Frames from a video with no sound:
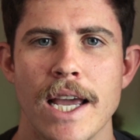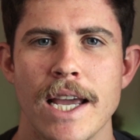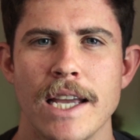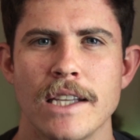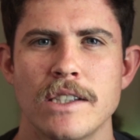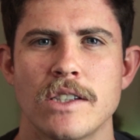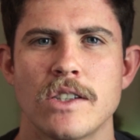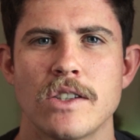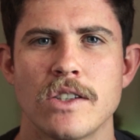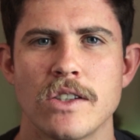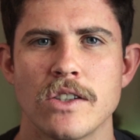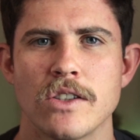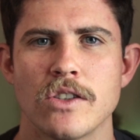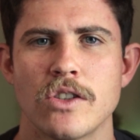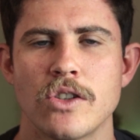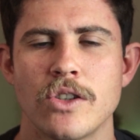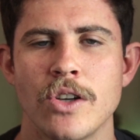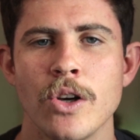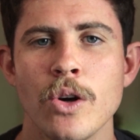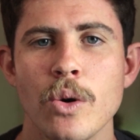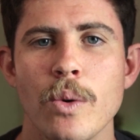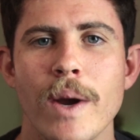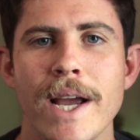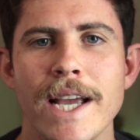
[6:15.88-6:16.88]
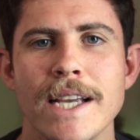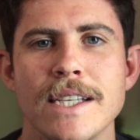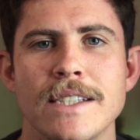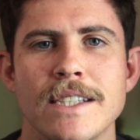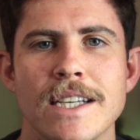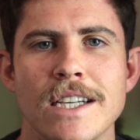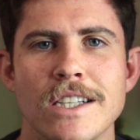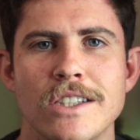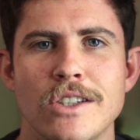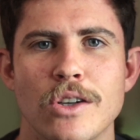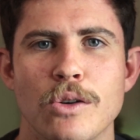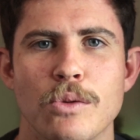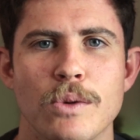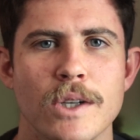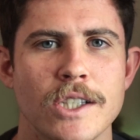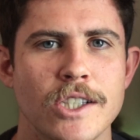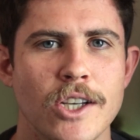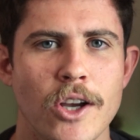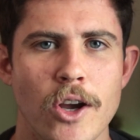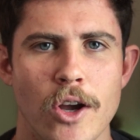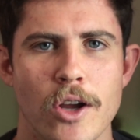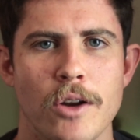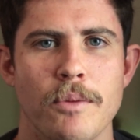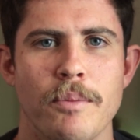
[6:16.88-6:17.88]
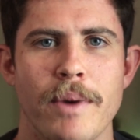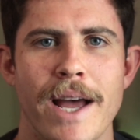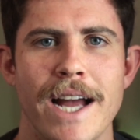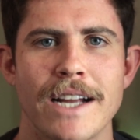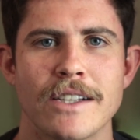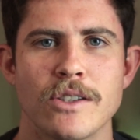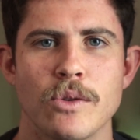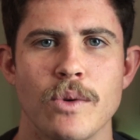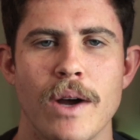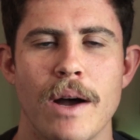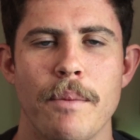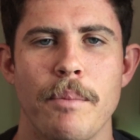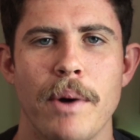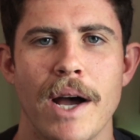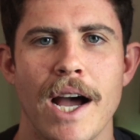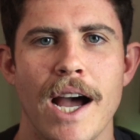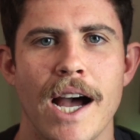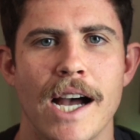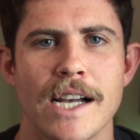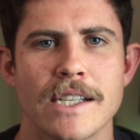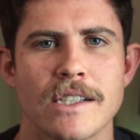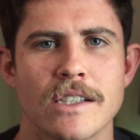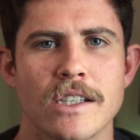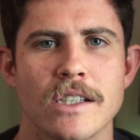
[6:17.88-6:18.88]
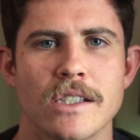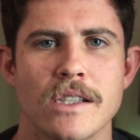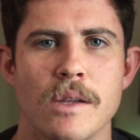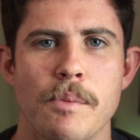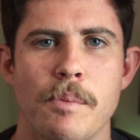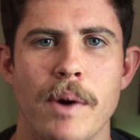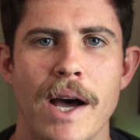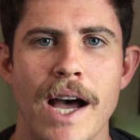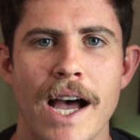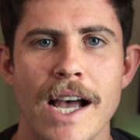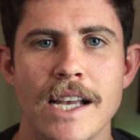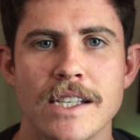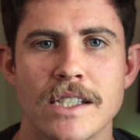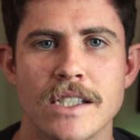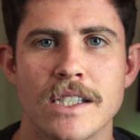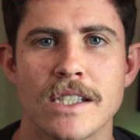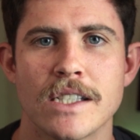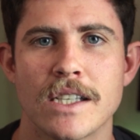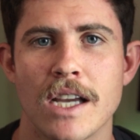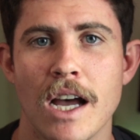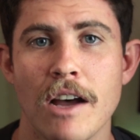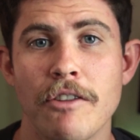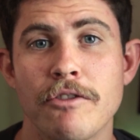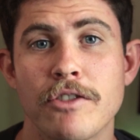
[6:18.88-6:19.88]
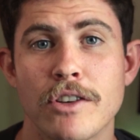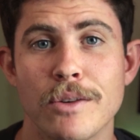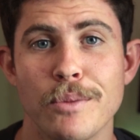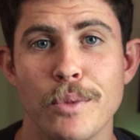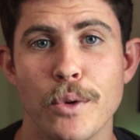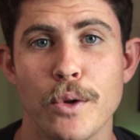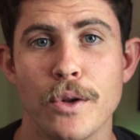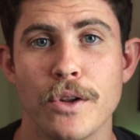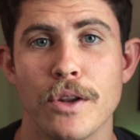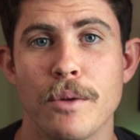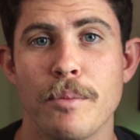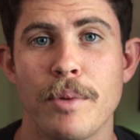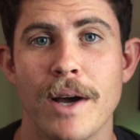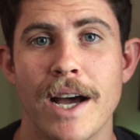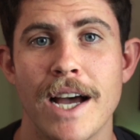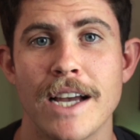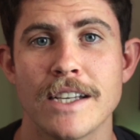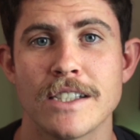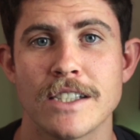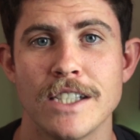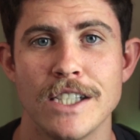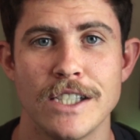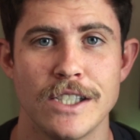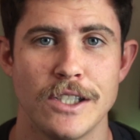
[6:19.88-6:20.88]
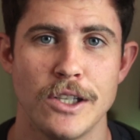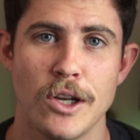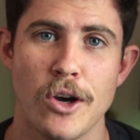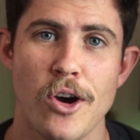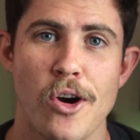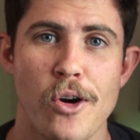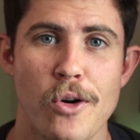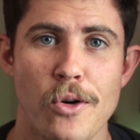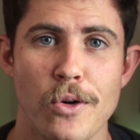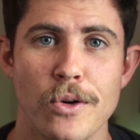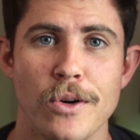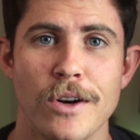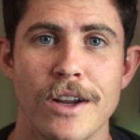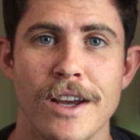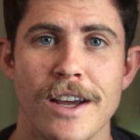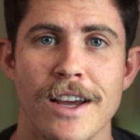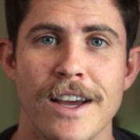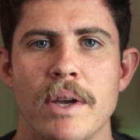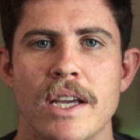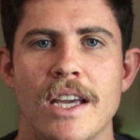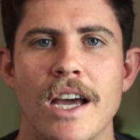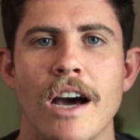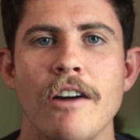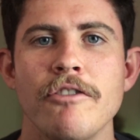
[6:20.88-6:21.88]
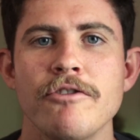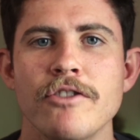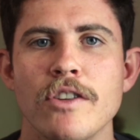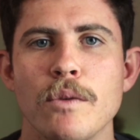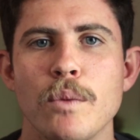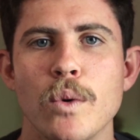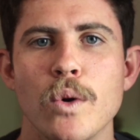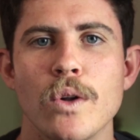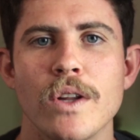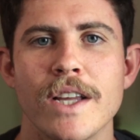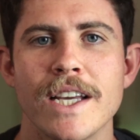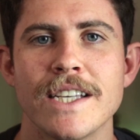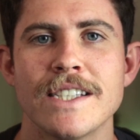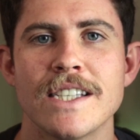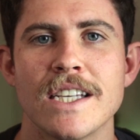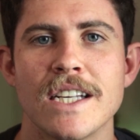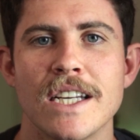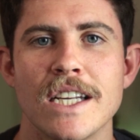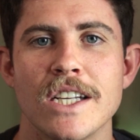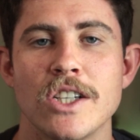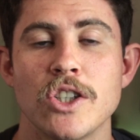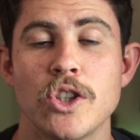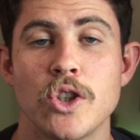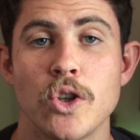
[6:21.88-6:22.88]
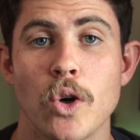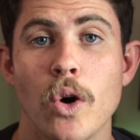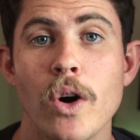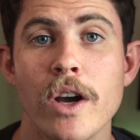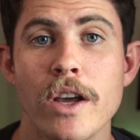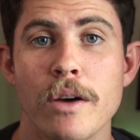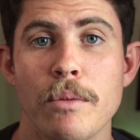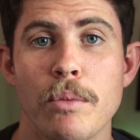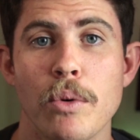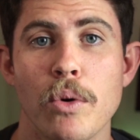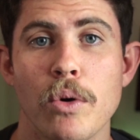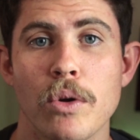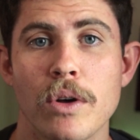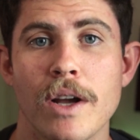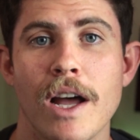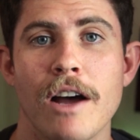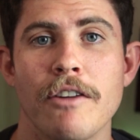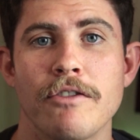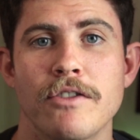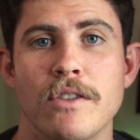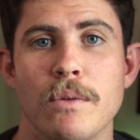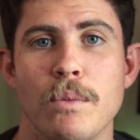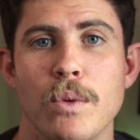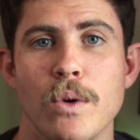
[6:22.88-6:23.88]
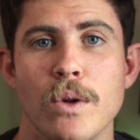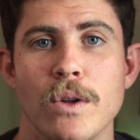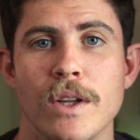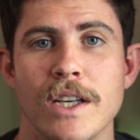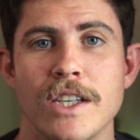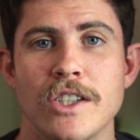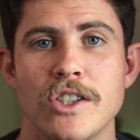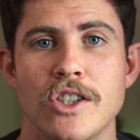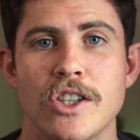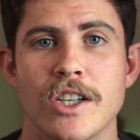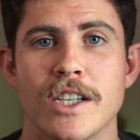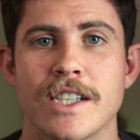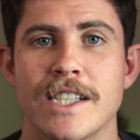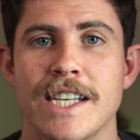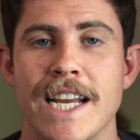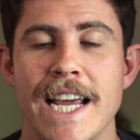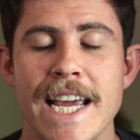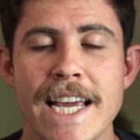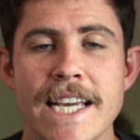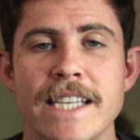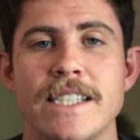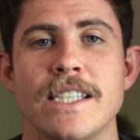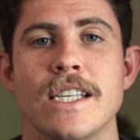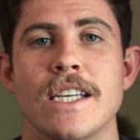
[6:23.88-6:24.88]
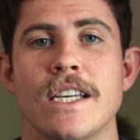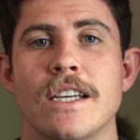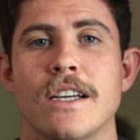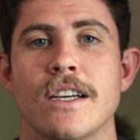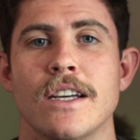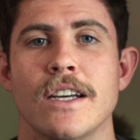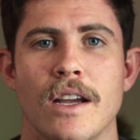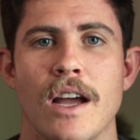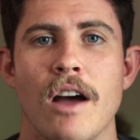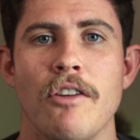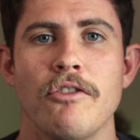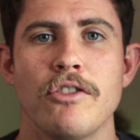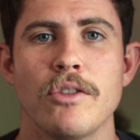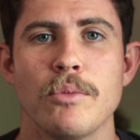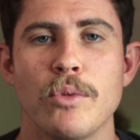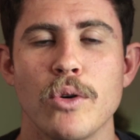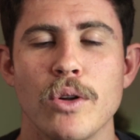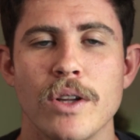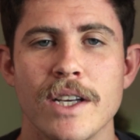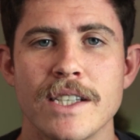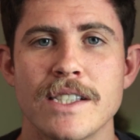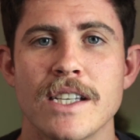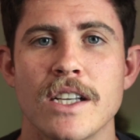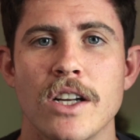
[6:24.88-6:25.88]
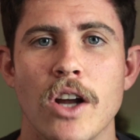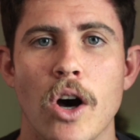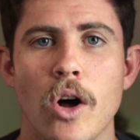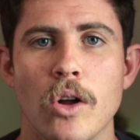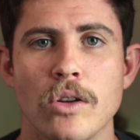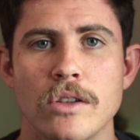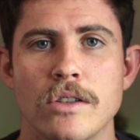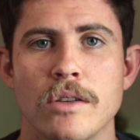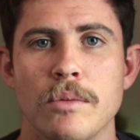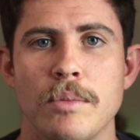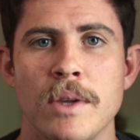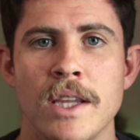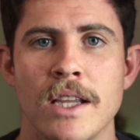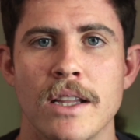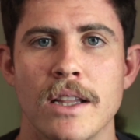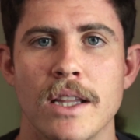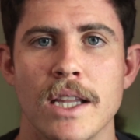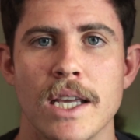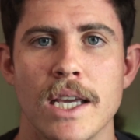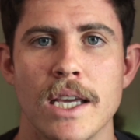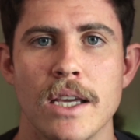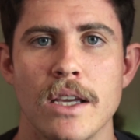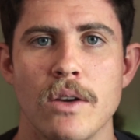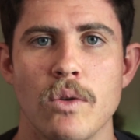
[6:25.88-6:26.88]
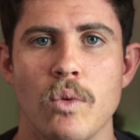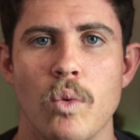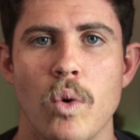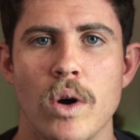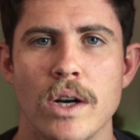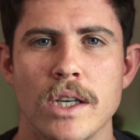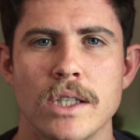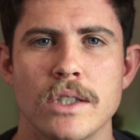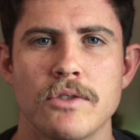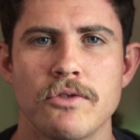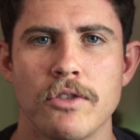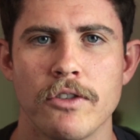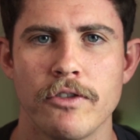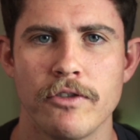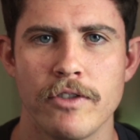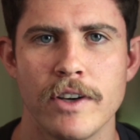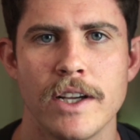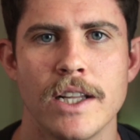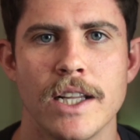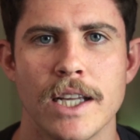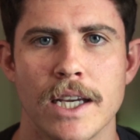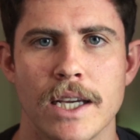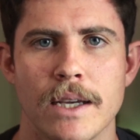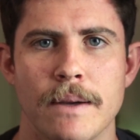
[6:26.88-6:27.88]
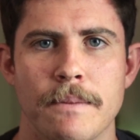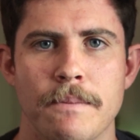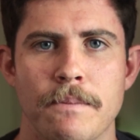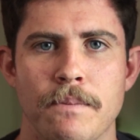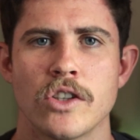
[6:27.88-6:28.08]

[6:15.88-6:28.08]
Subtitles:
it's too easy to return back to our past because the past is comfortable, the past is known. But comfortable isn't enjoyable, comfortable is just easy. Comfortable isn't ultimately what is fulfilling.